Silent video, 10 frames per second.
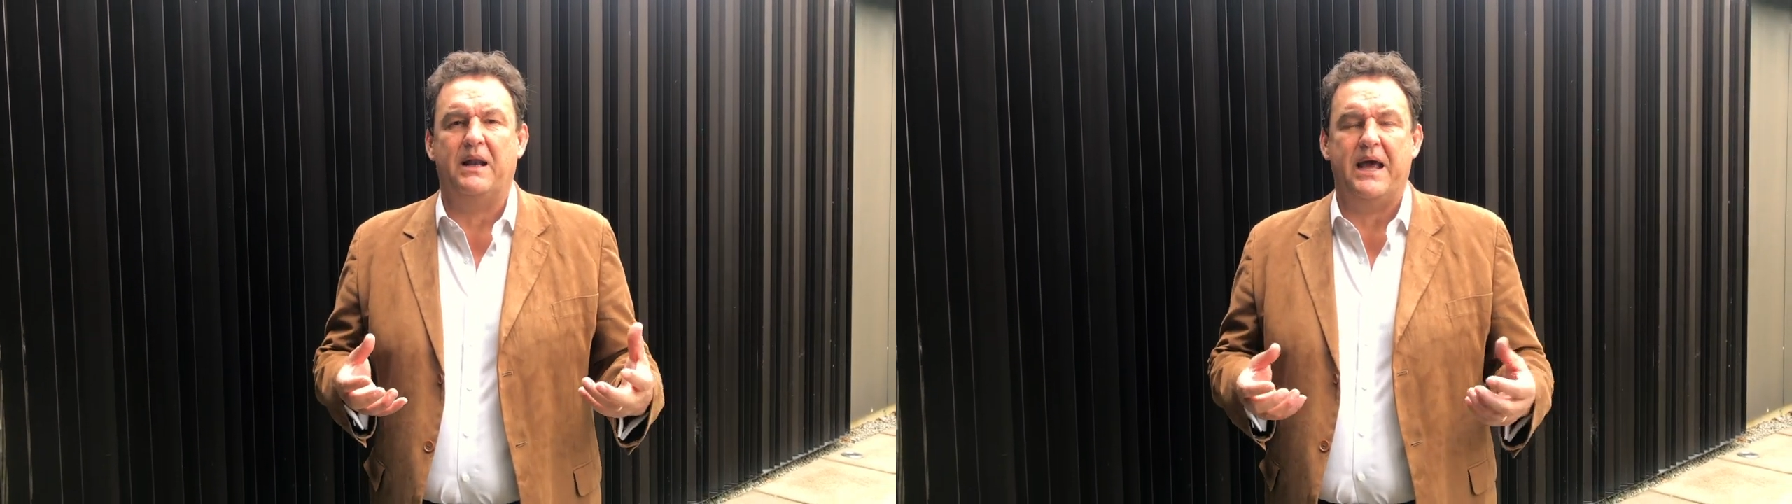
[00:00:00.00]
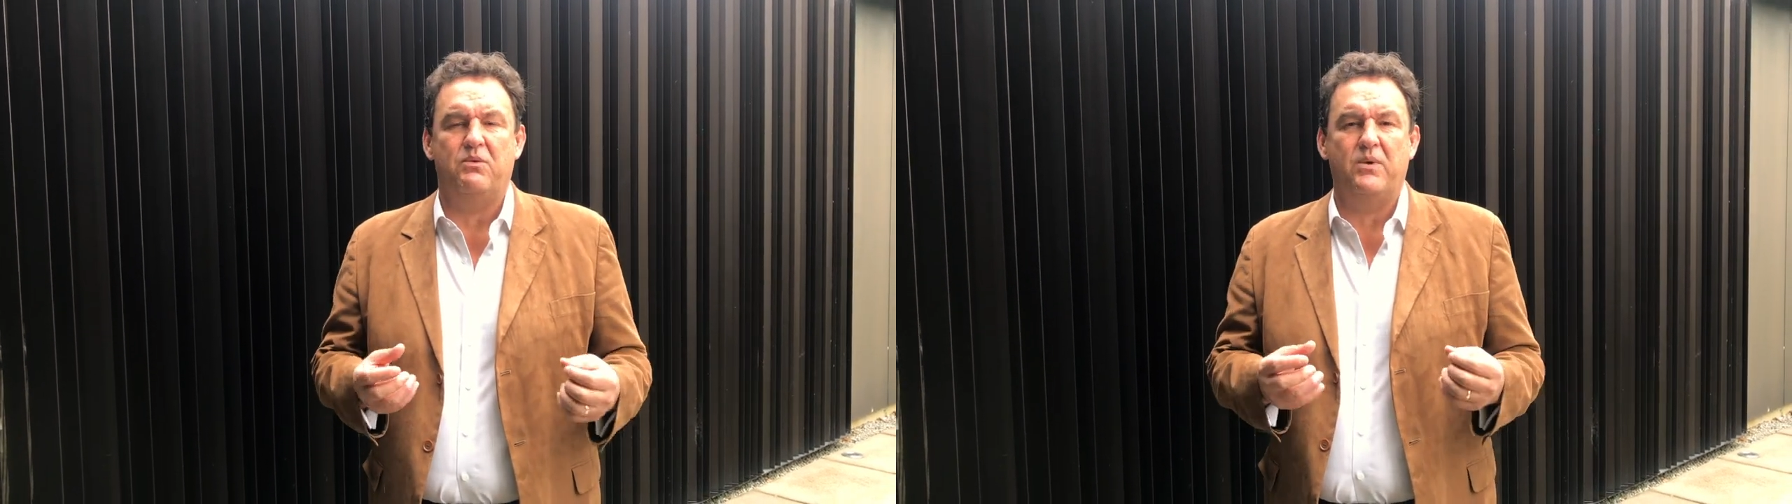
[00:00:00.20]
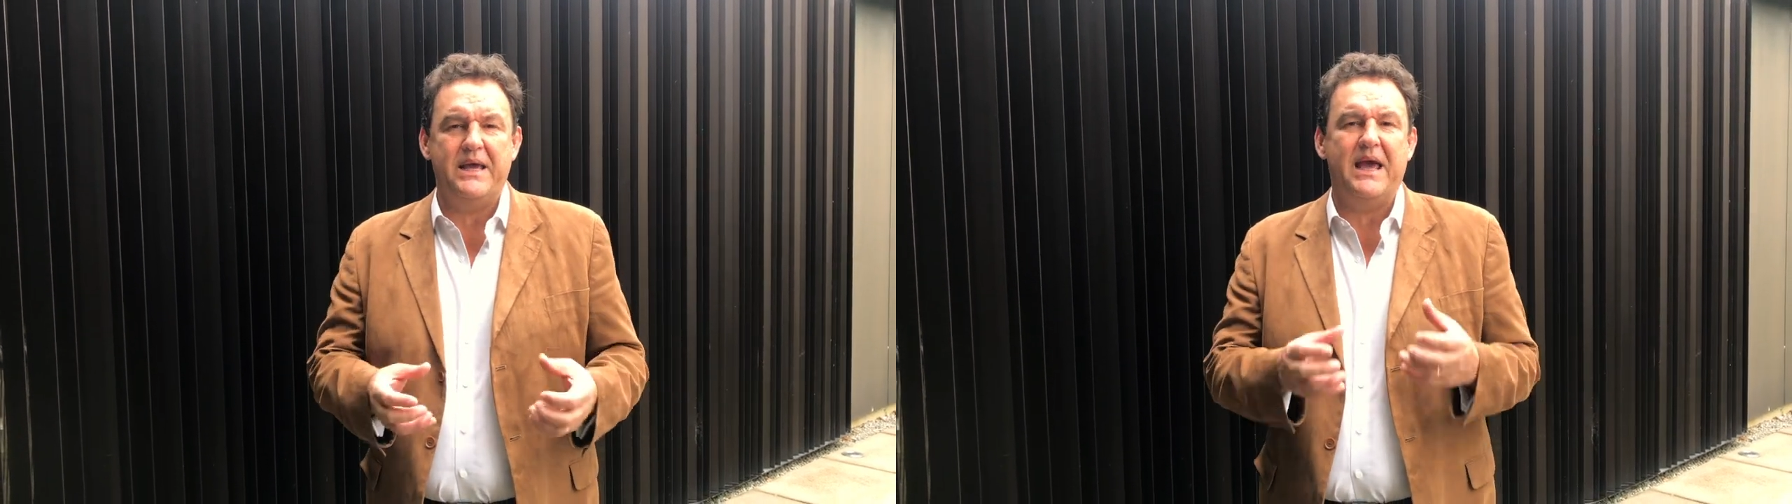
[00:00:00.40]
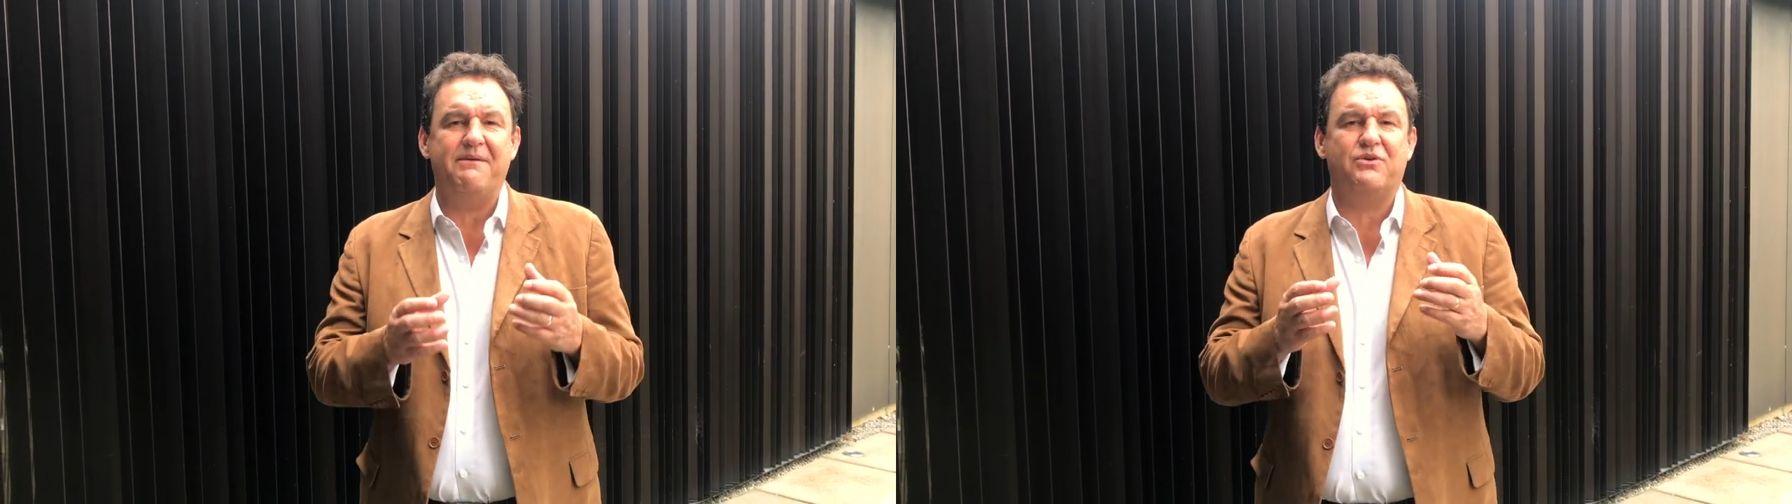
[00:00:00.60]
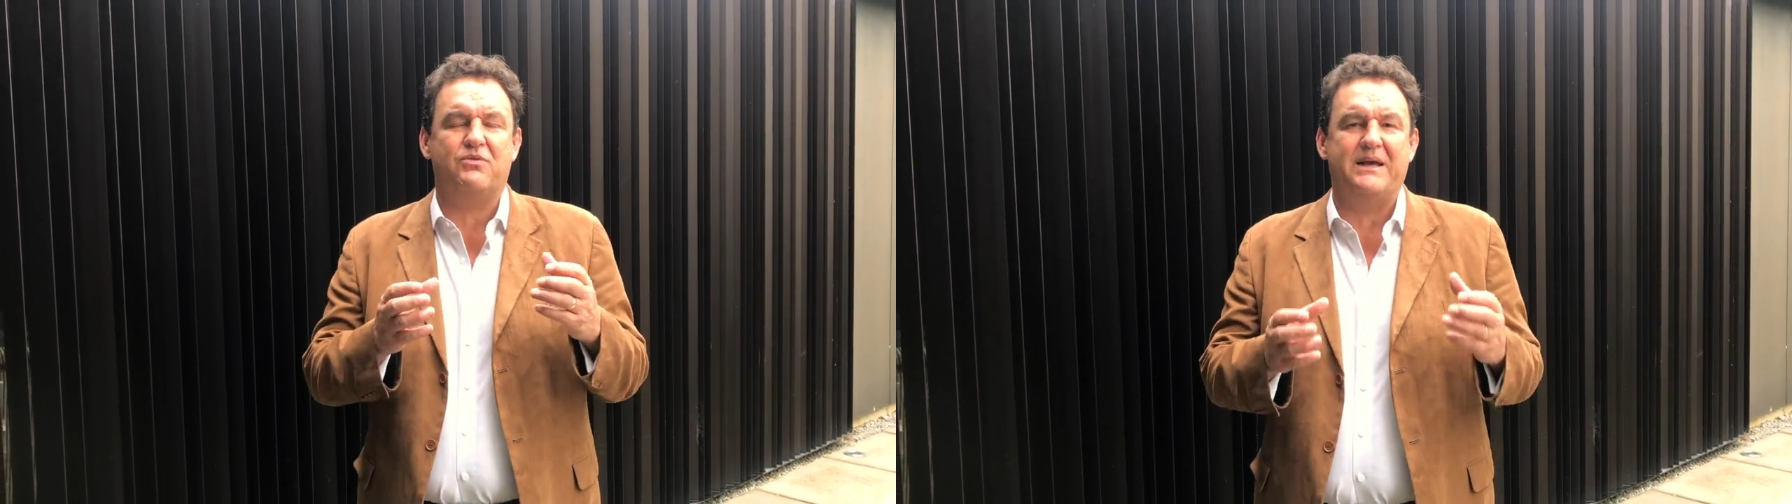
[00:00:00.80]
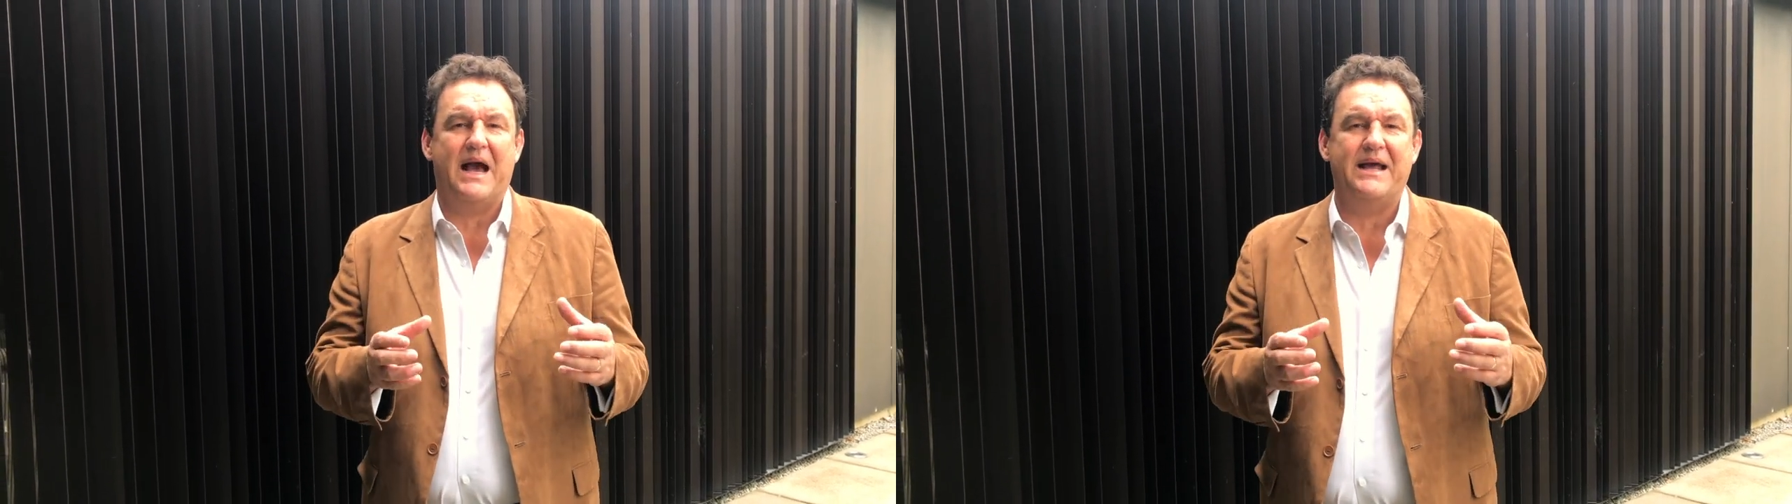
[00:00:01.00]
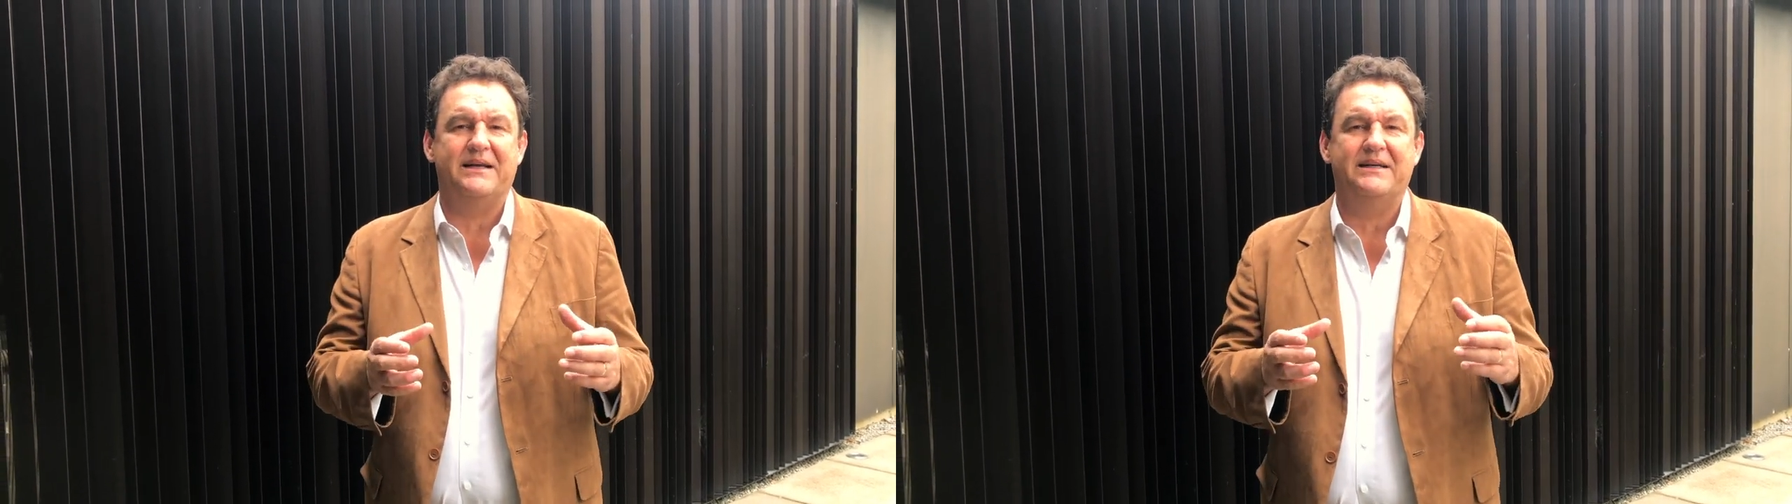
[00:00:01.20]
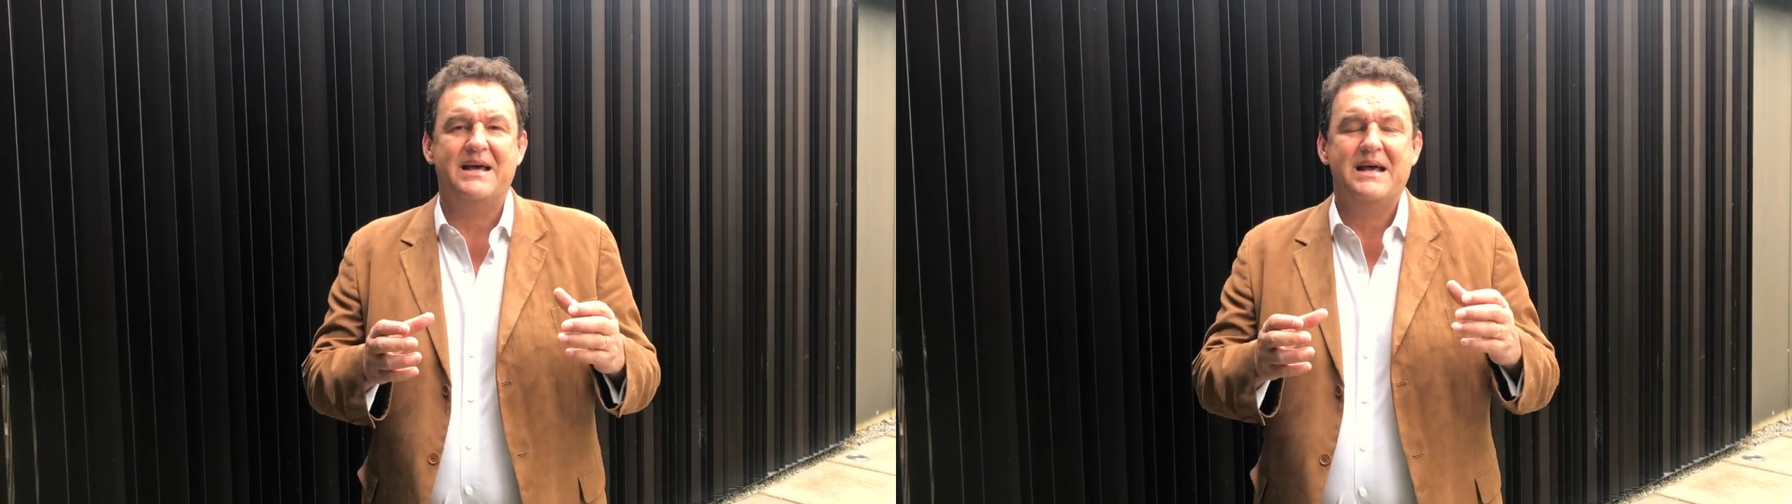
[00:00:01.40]
and we have
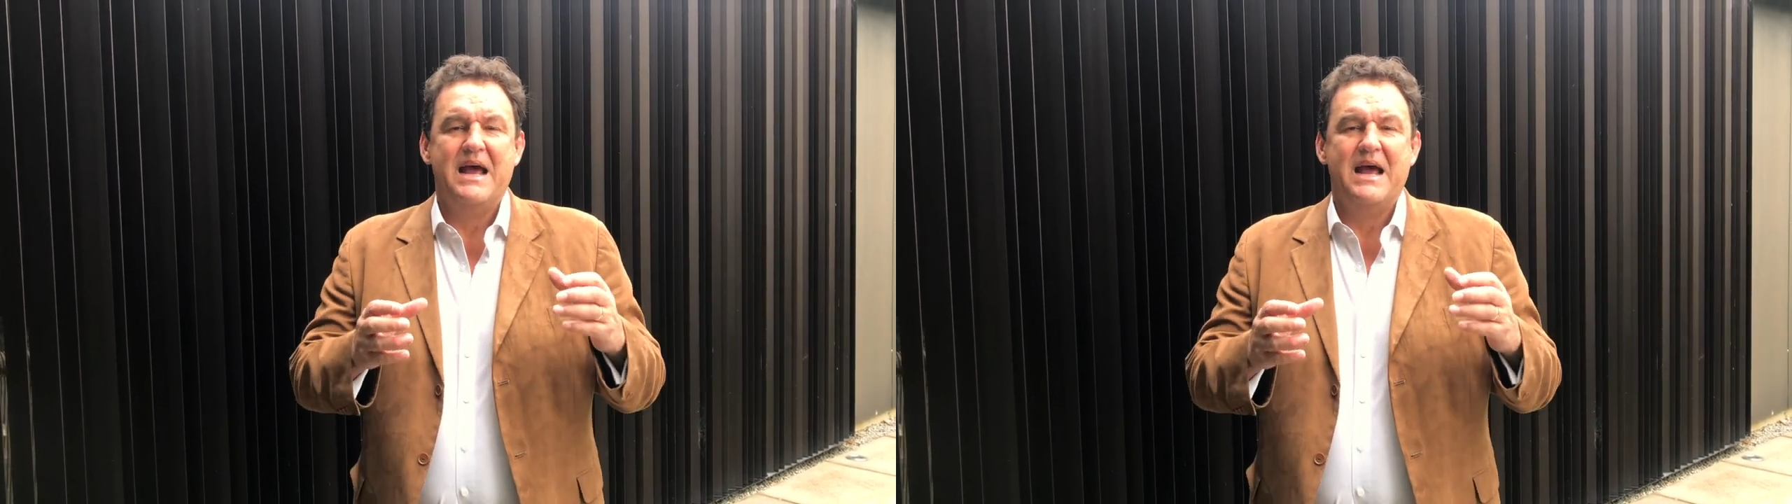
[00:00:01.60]
created